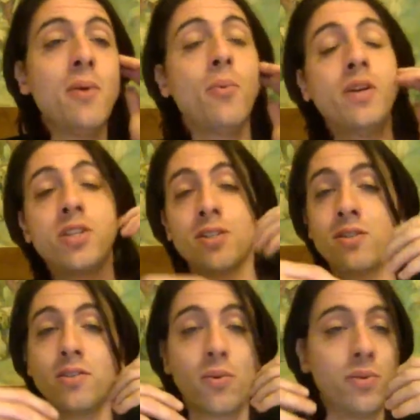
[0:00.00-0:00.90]
which is
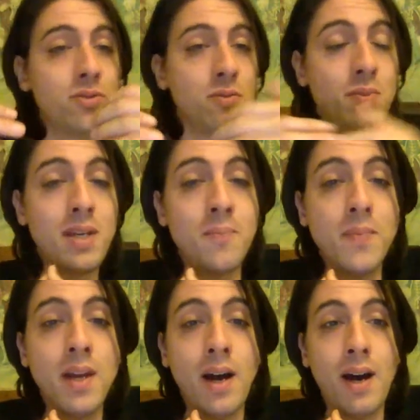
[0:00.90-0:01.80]
not going to be
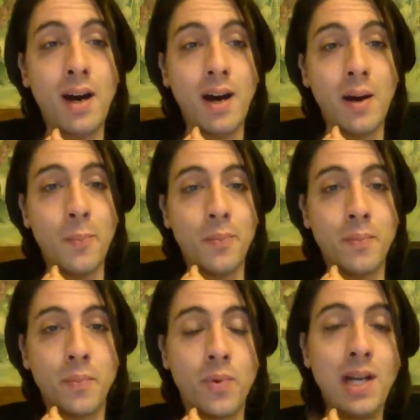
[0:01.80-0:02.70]

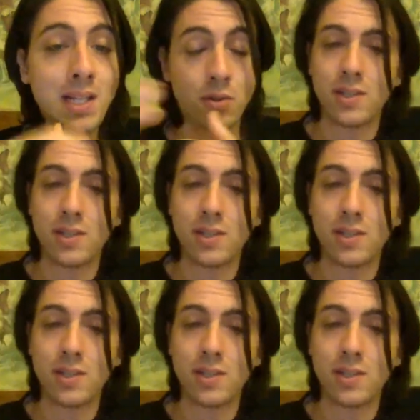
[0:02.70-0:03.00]
related,